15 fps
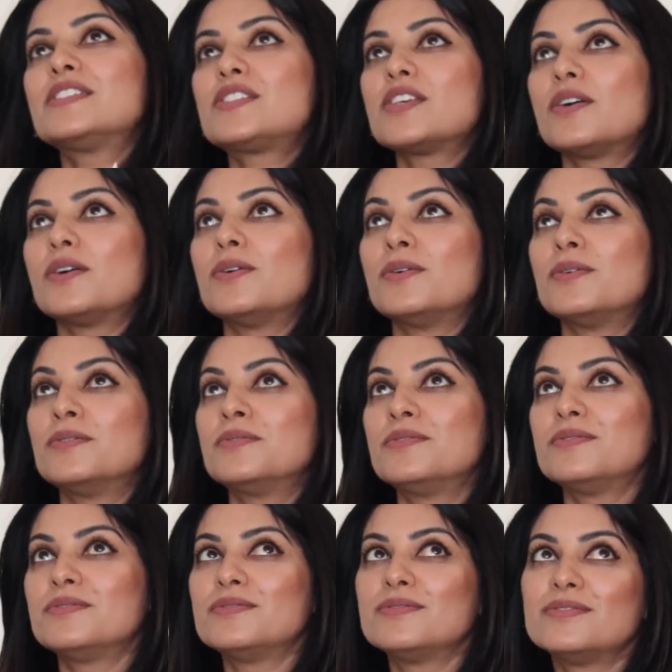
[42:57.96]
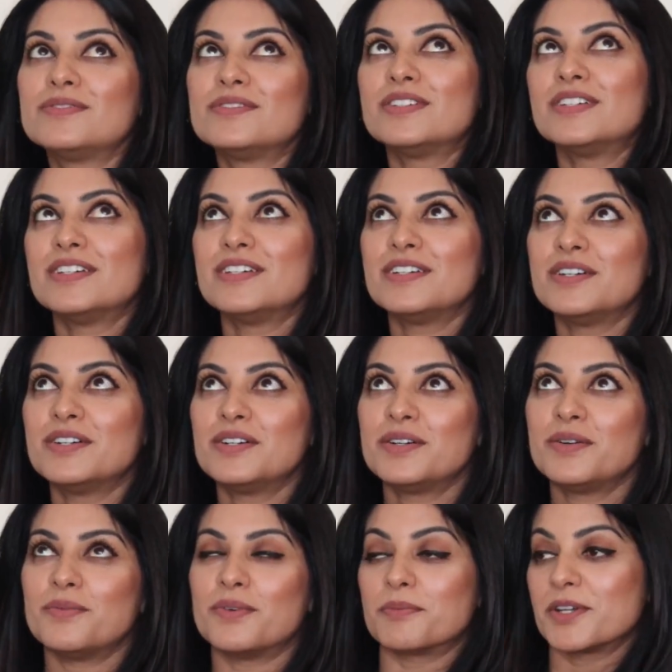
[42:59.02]
So
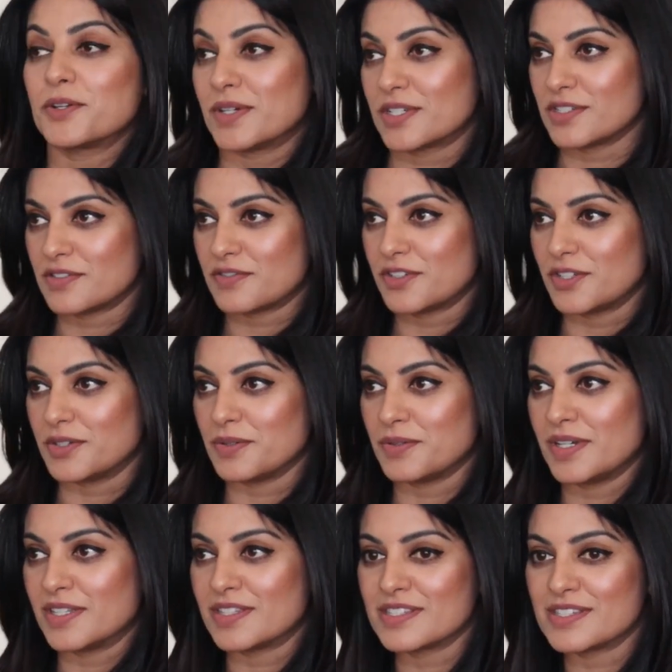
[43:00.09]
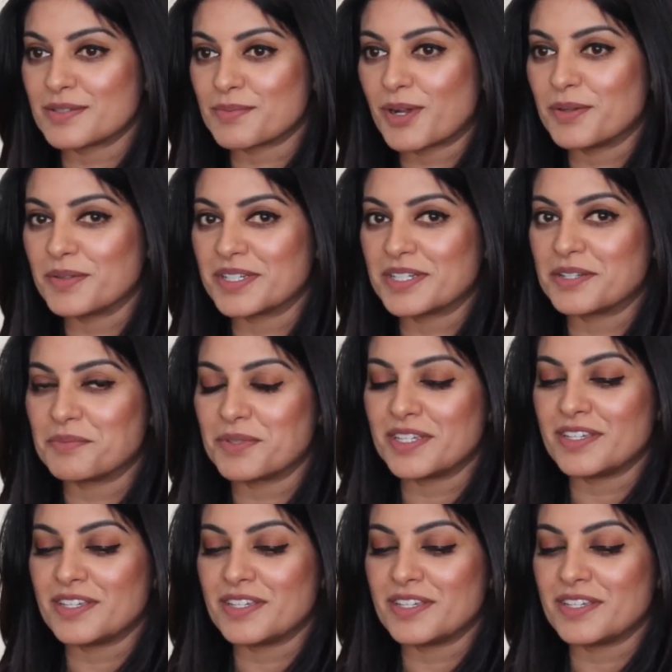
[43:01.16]
one of my questions for you, and this is probably going to